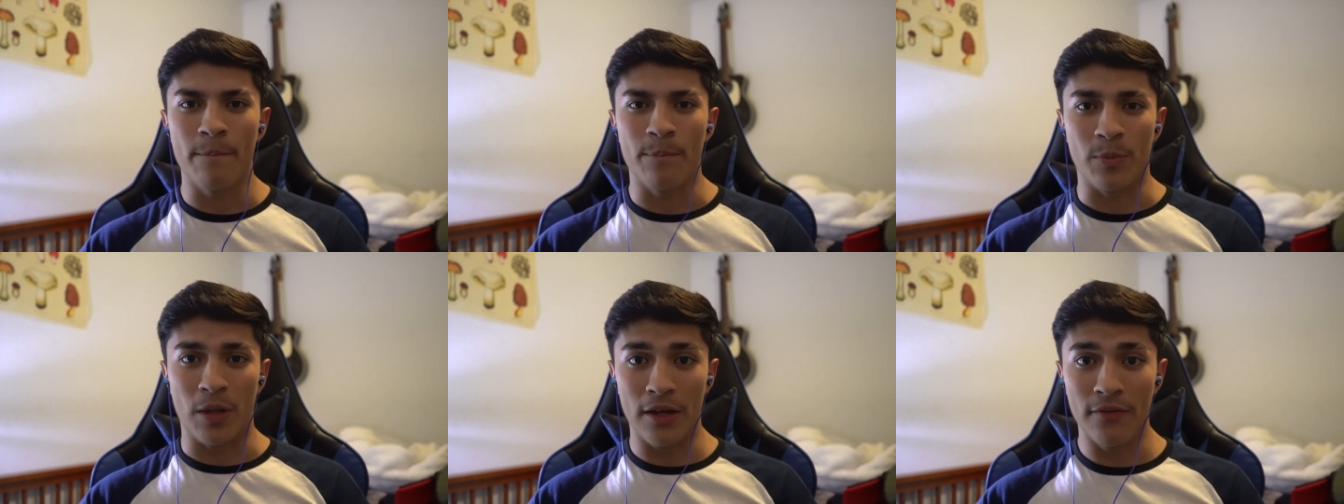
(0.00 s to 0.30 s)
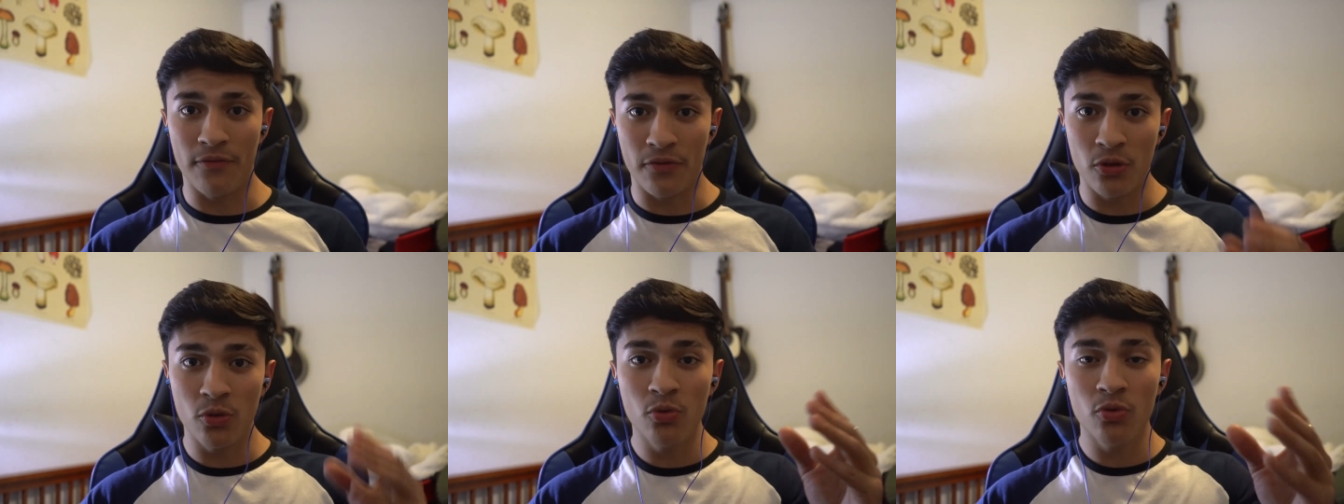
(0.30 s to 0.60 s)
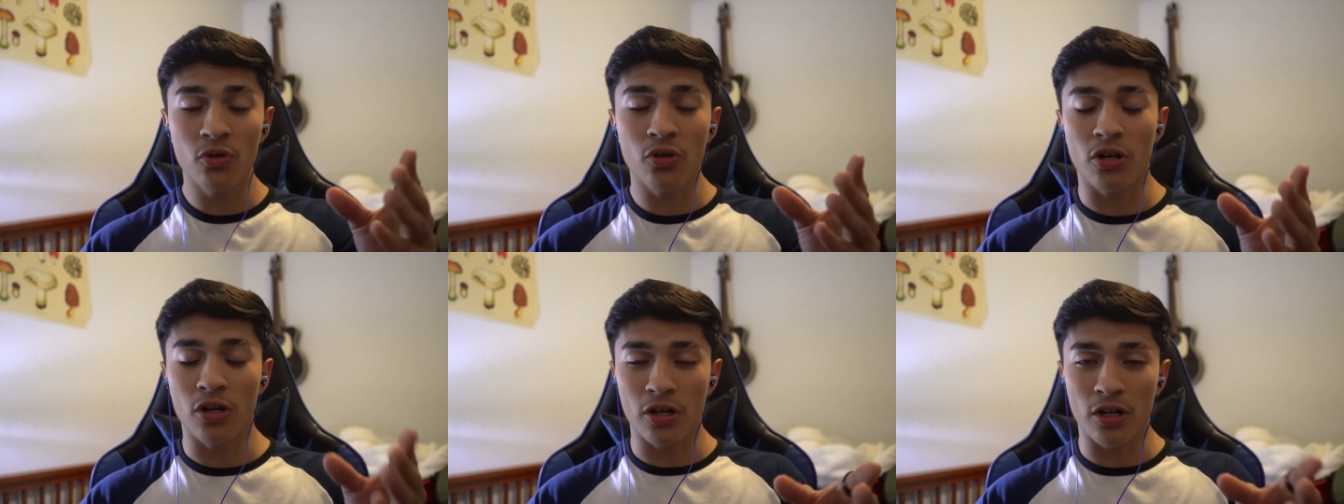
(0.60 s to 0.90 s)
If
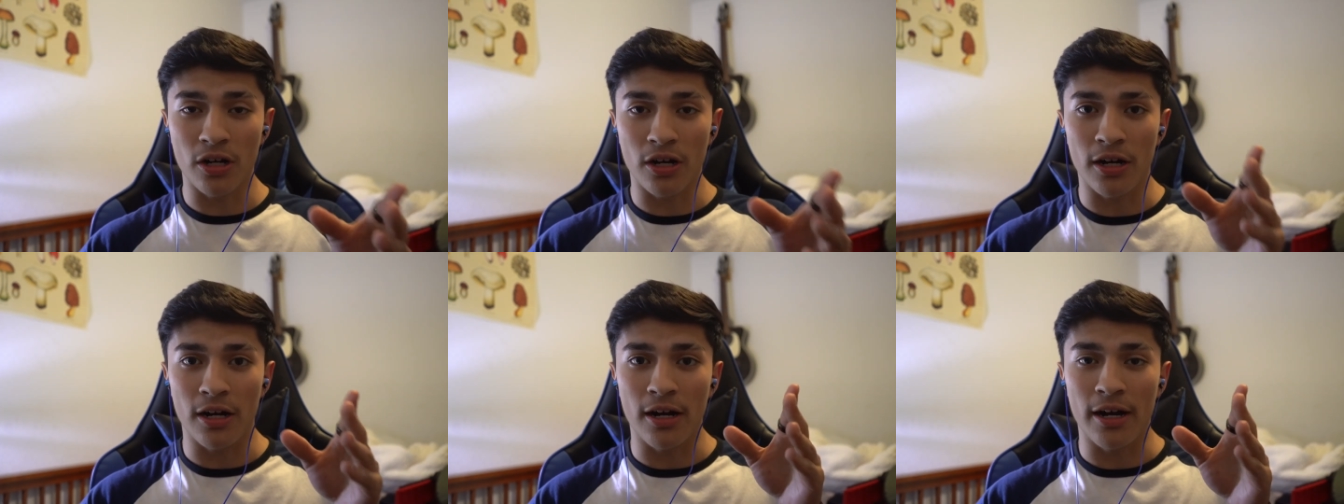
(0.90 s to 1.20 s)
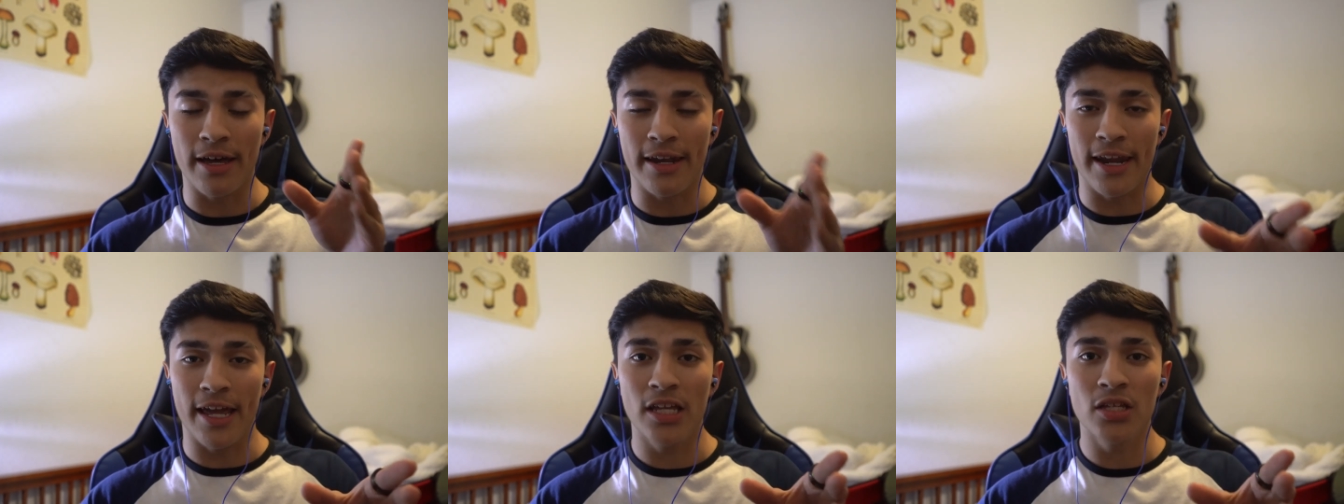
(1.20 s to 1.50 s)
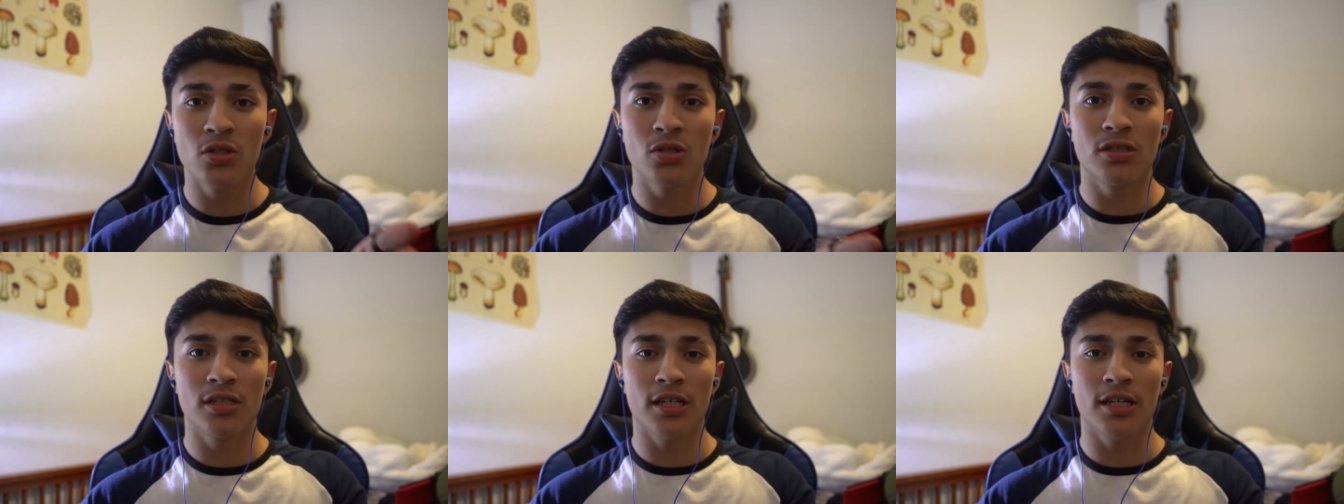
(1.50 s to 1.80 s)
you are
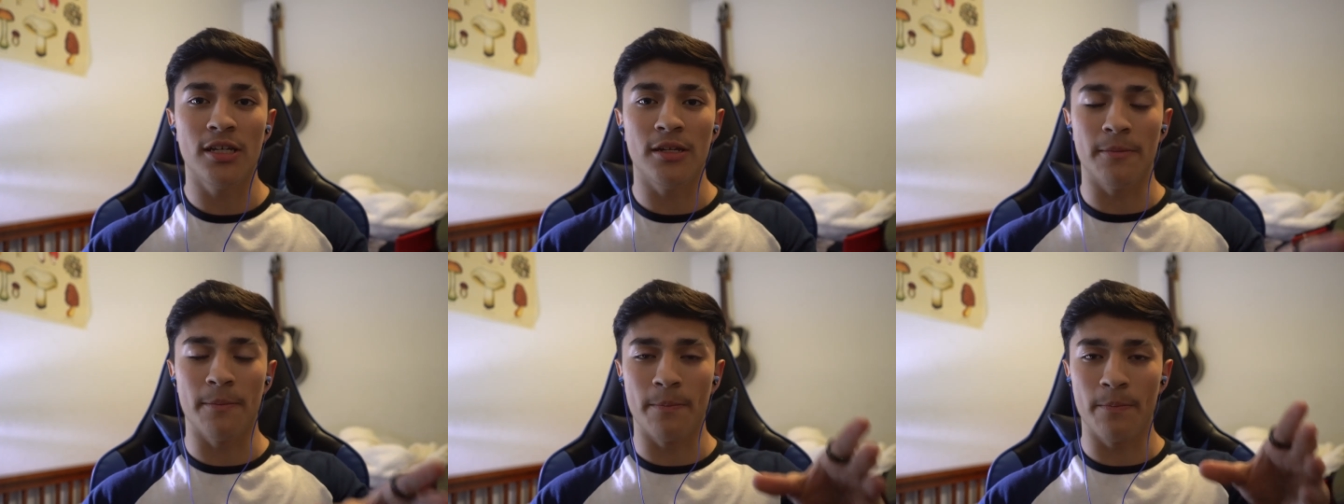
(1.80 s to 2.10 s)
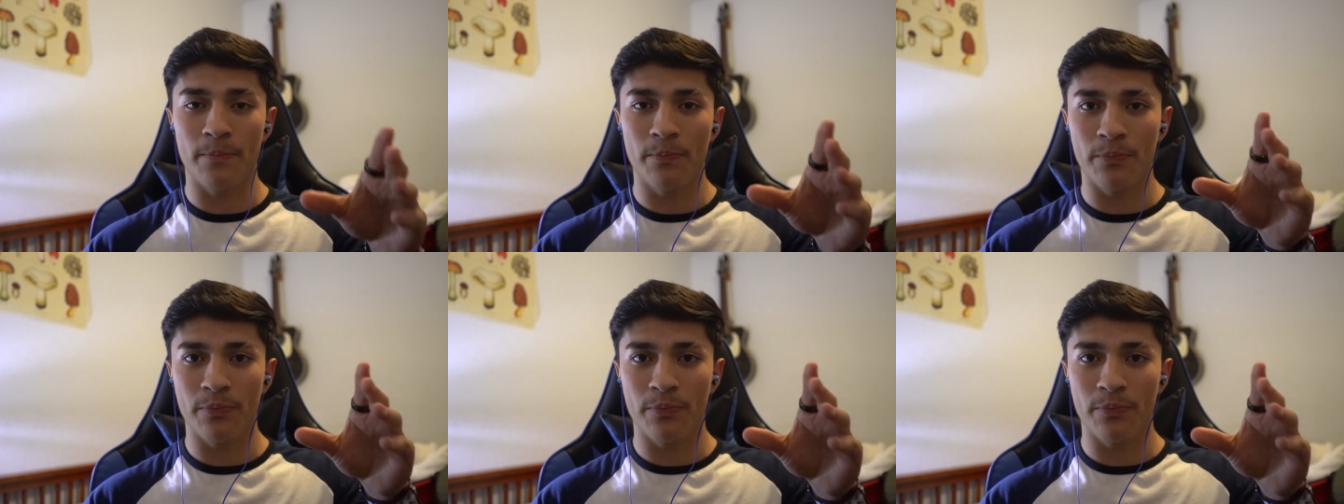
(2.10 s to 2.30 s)
Andrew Tate